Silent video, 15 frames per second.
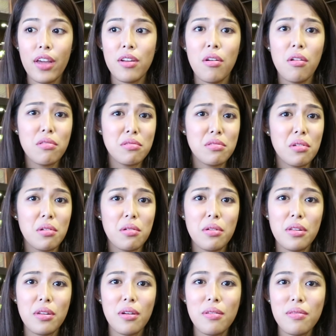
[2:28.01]
and also,
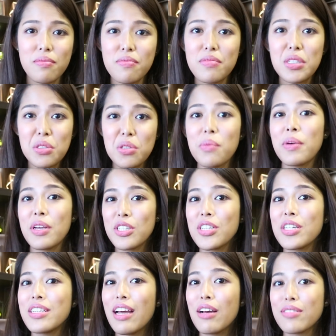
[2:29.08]
a soup
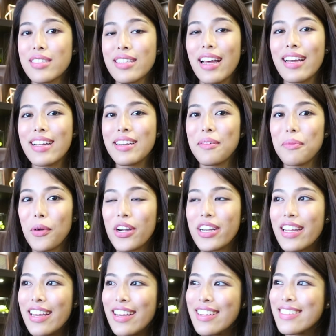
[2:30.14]
kitchen outside in the
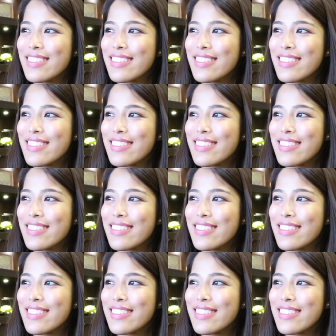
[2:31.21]
morning.